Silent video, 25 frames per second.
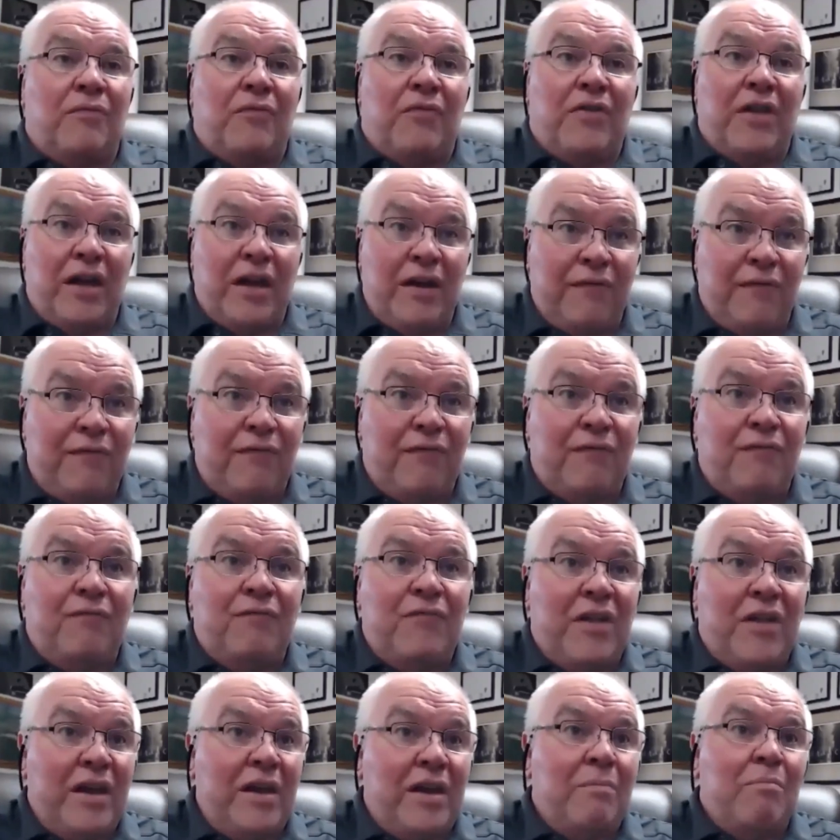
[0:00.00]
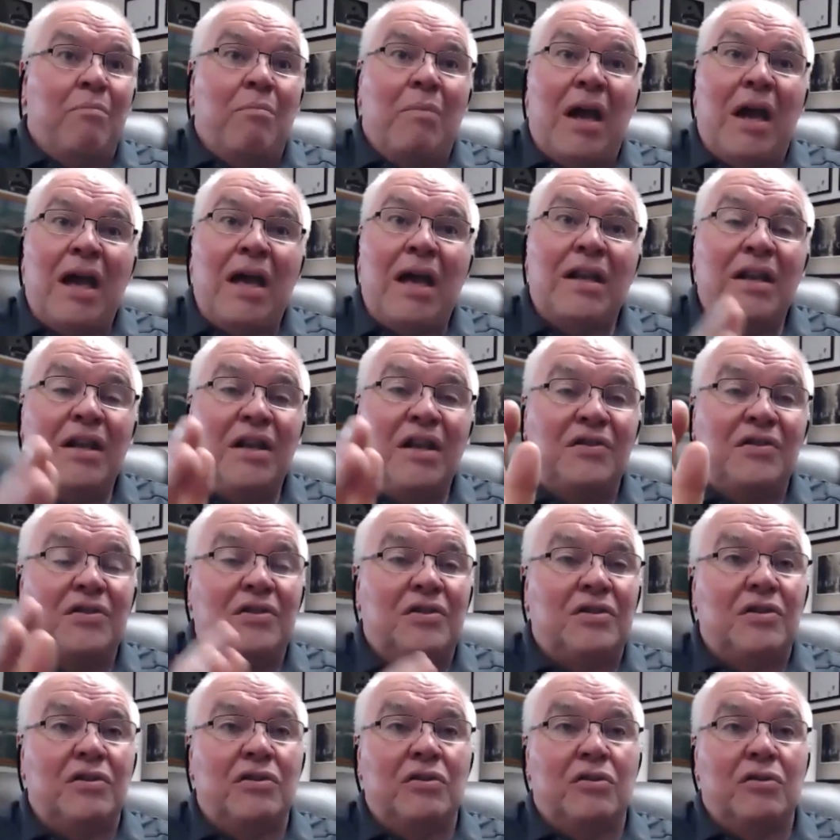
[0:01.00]
They've
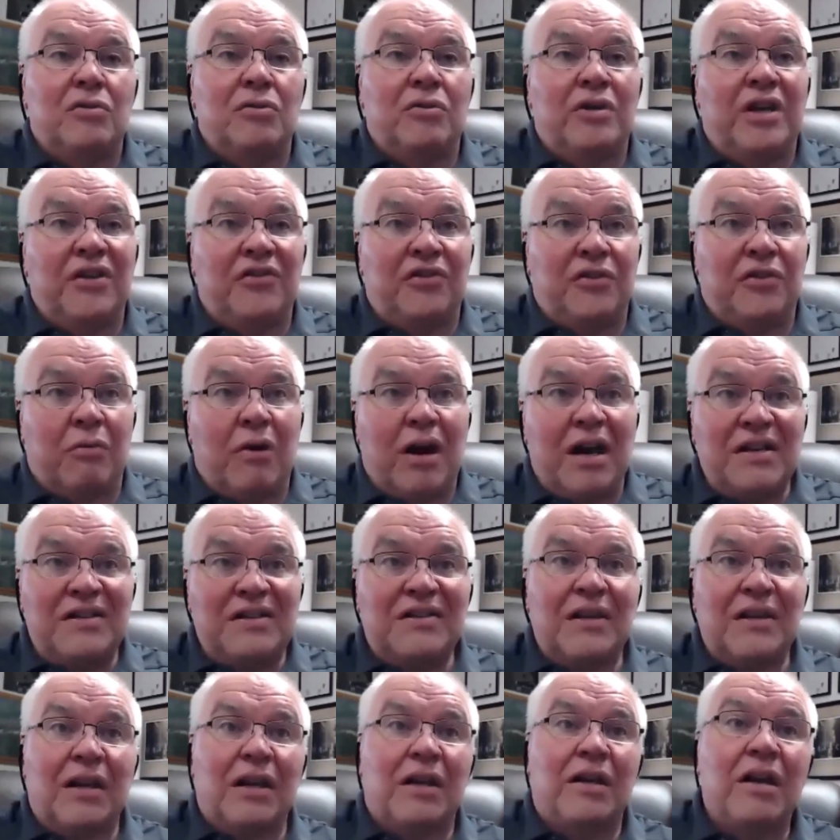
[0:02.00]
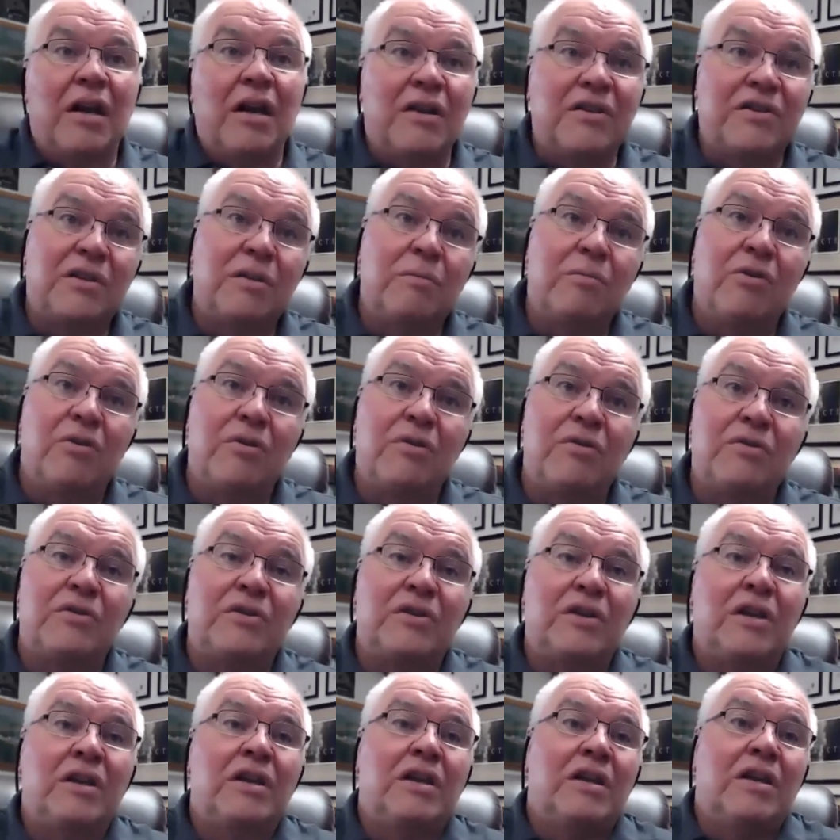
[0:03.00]
managed to get the right set of
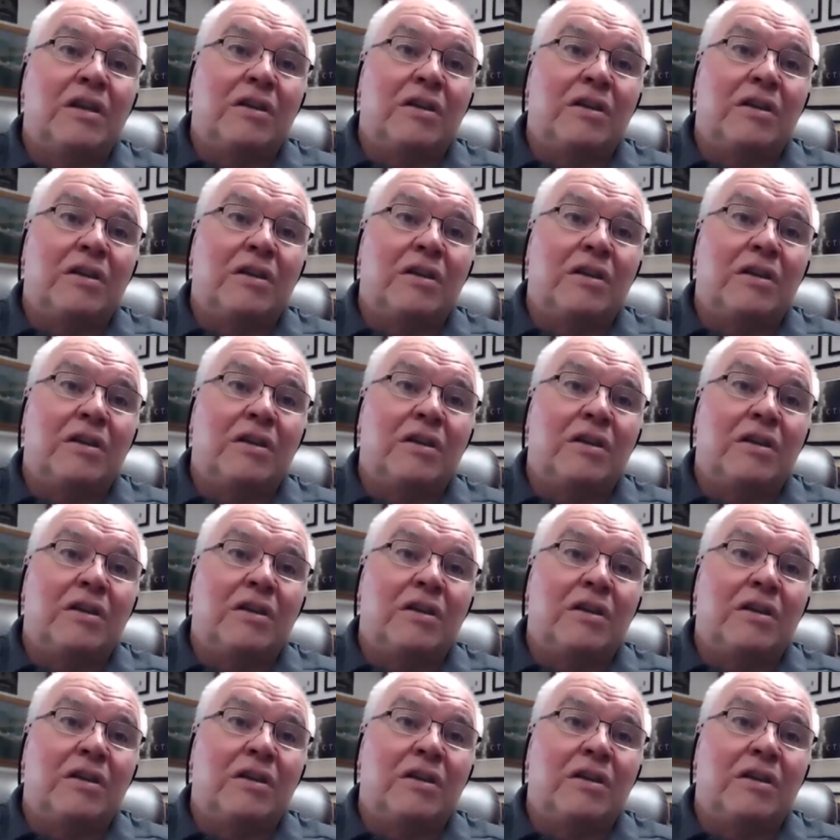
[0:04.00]
customers